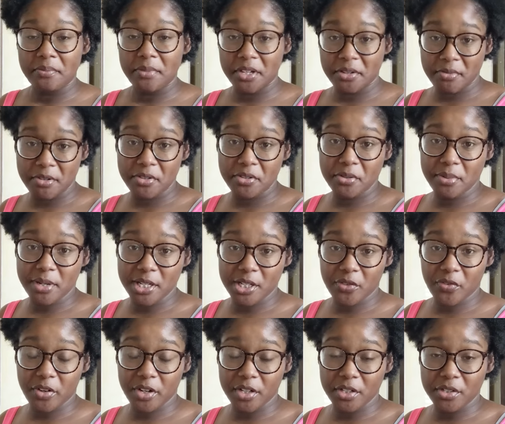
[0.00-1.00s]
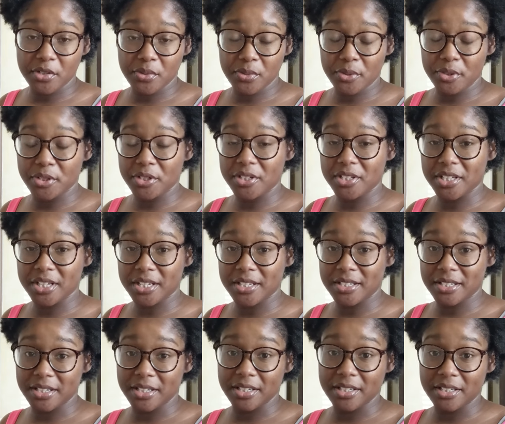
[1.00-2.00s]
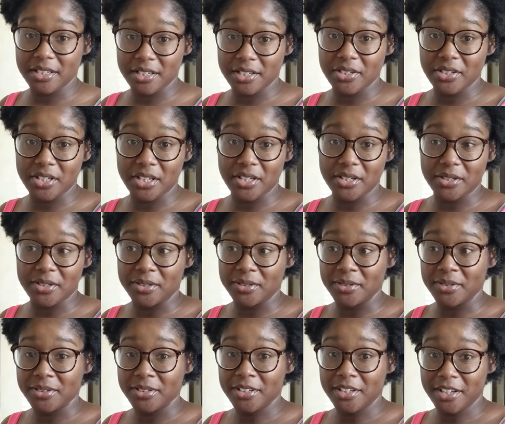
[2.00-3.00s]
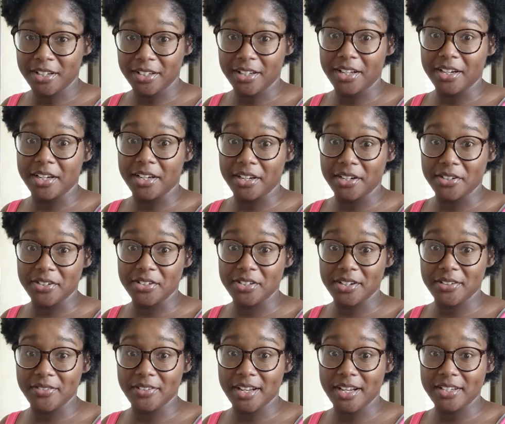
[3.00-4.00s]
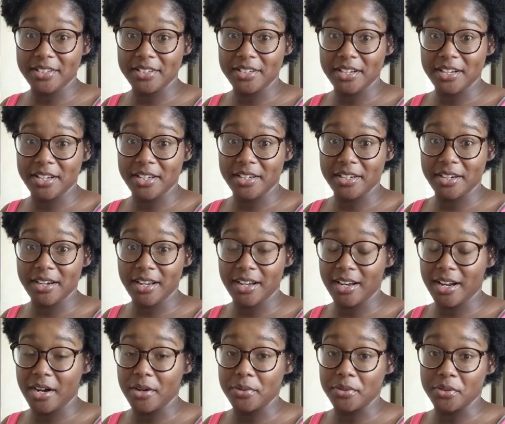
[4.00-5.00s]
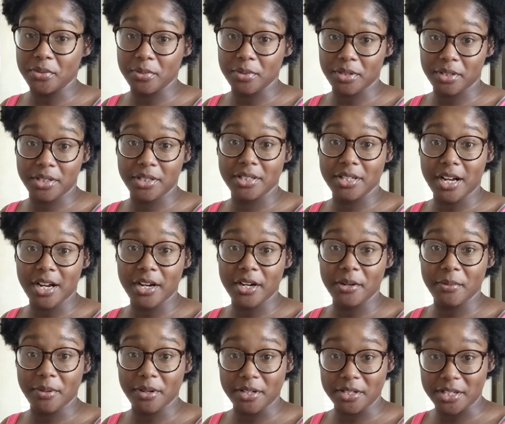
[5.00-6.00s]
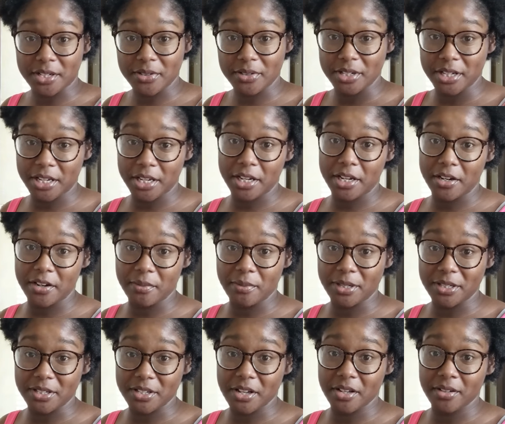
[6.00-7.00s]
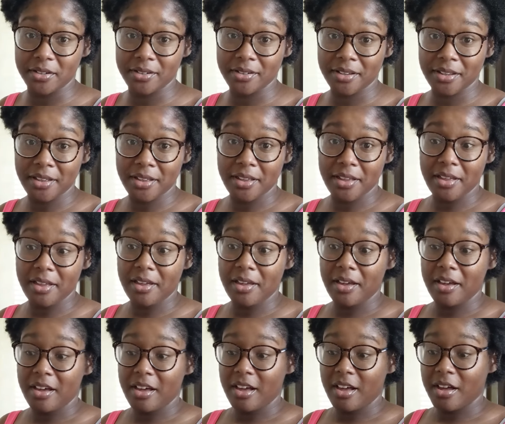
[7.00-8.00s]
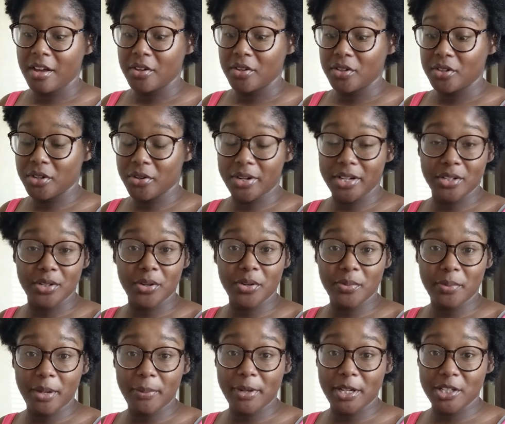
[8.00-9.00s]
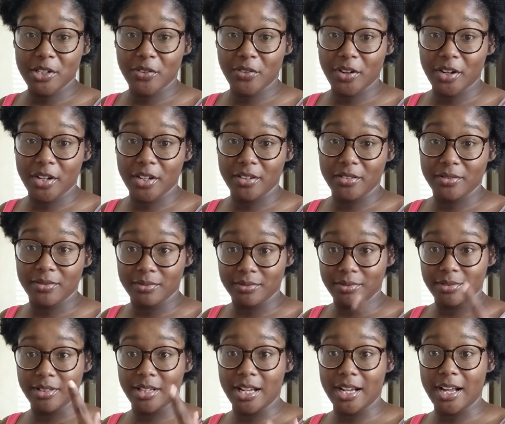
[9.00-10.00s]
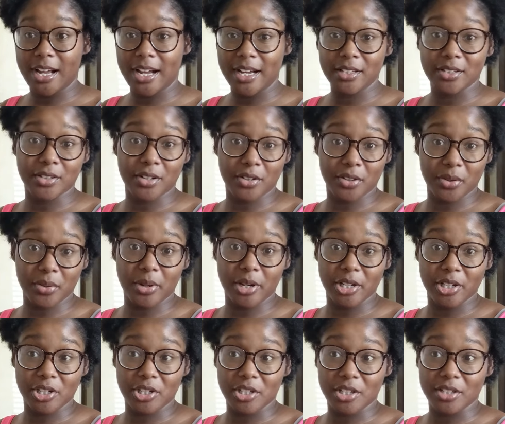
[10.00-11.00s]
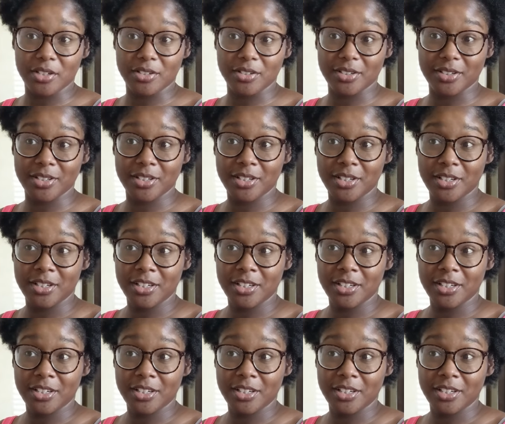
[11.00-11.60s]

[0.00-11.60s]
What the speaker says: me and my two best friends were discussing in detail a lot of hair stuff last night, and I was really tired because I was taking care of my son. So I told my best friend that asked all the questions